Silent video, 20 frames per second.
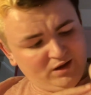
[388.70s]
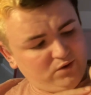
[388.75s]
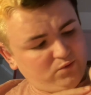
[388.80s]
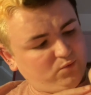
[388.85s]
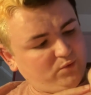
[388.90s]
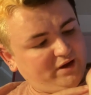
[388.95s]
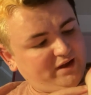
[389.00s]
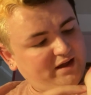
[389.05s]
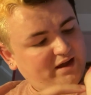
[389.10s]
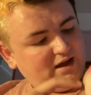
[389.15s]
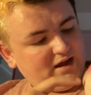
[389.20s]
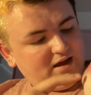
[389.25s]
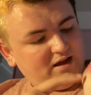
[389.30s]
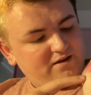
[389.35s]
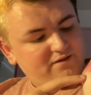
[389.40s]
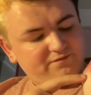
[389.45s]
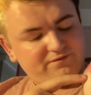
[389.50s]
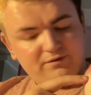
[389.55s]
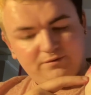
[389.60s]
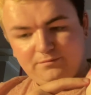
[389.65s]
We
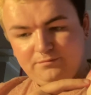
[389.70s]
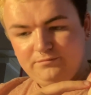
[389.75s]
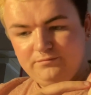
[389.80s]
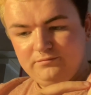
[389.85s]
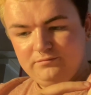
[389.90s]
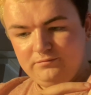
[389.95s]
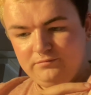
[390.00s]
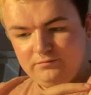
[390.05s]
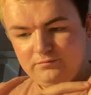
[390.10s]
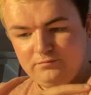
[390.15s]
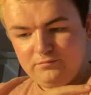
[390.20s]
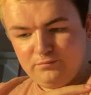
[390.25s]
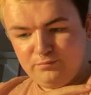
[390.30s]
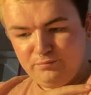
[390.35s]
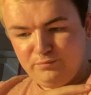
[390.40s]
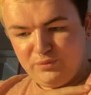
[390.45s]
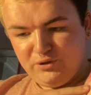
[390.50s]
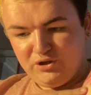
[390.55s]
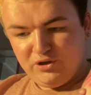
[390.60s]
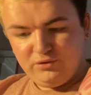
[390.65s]
have
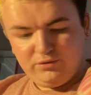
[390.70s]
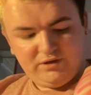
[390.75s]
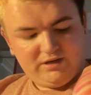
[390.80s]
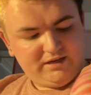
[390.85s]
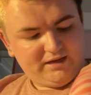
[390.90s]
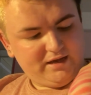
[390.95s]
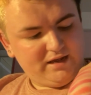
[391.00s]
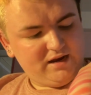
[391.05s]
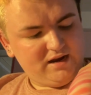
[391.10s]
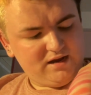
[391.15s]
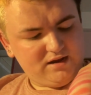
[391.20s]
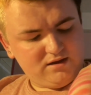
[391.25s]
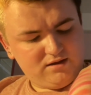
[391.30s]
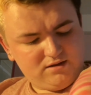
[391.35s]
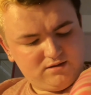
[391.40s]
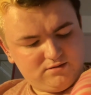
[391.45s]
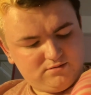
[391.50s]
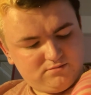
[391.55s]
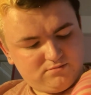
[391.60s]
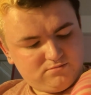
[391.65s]
Beauty
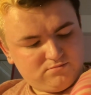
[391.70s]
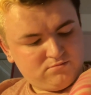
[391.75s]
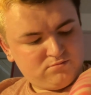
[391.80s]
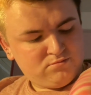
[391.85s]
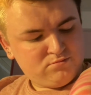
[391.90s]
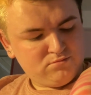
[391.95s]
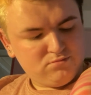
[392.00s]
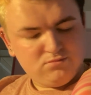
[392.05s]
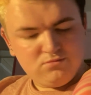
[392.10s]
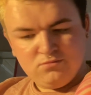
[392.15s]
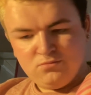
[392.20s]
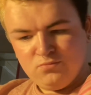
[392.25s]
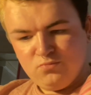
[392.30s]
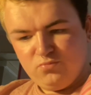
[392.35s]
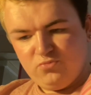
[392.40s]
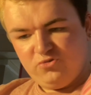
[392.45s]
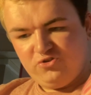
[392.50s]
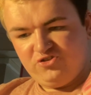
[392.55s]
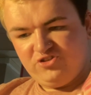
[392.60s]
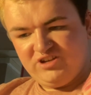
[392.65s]
Killer,
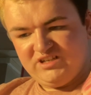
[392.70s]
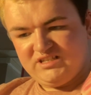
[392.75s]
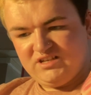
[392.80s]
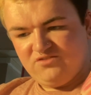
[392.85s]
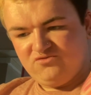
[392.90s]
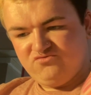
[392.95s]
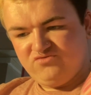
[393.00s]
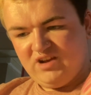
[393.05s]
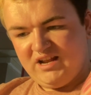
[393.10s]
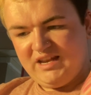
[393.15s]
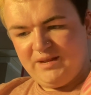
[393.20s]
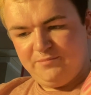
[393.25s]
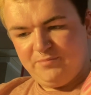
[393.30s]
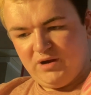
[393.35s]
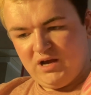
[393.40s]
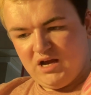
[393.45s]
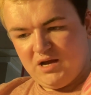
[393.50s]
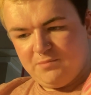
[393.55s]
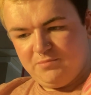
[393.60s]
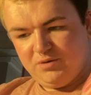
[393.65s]
which is a reddy
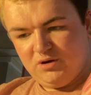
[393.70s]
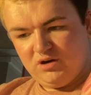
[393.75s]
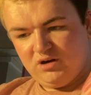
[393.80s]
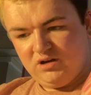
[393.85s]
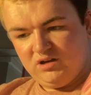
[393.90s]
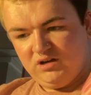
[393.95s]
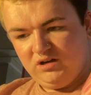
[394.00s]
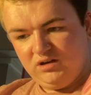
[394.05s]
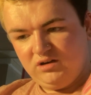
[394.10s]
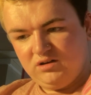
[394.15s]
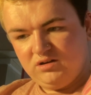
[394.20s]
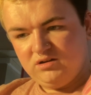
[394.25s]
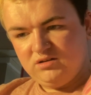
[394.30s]
purple.